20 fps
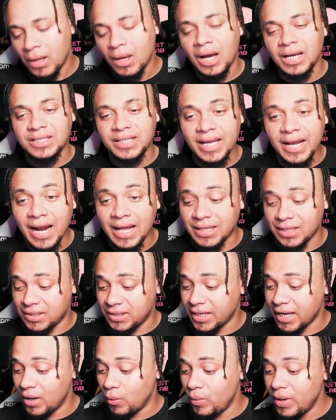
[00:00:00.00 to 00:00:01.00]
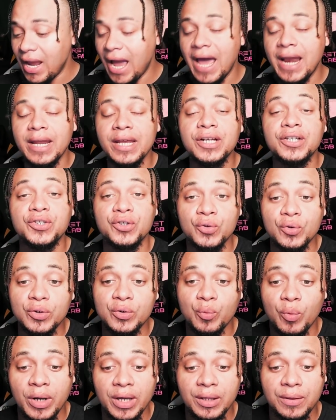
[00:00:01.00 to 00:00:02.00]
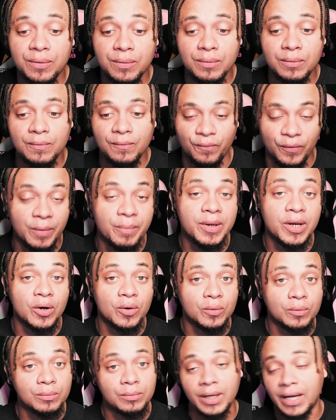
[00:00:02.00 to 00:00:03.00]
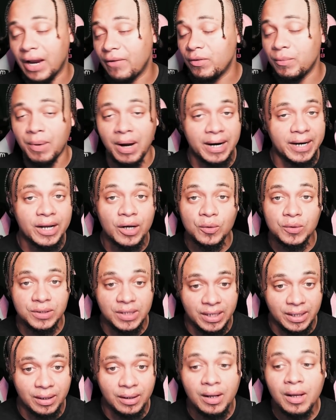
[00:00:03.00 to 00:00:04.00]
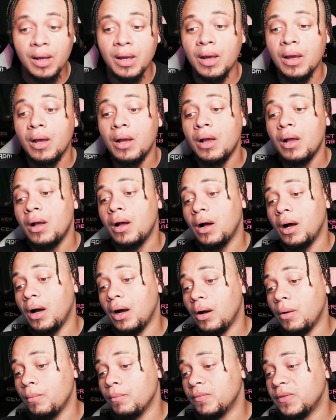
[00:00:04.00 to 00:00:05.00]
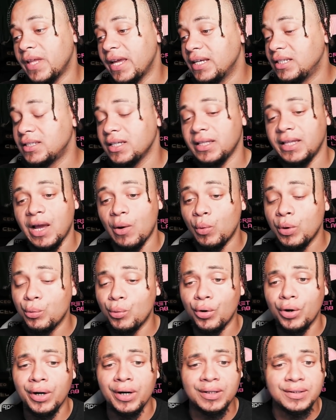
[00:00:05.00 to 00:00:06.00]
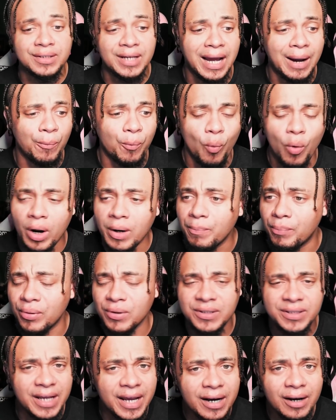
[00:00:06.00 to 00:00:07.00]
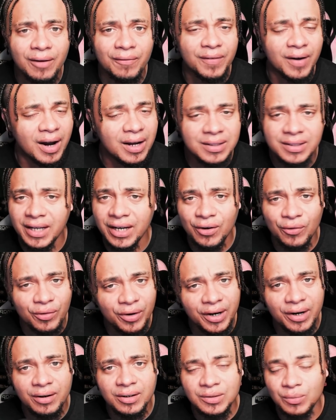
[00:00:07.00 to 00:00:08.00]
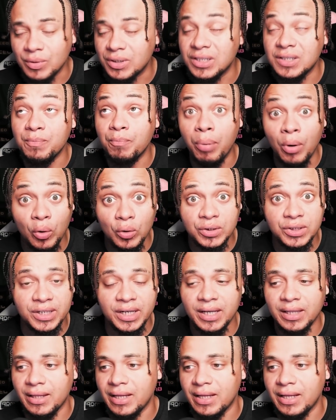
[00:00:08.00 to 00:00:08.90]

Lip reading: I say that to say we had issues with Vimeo, like everybody else did. They said that we were in the top 1% of content creators, which is bullshit.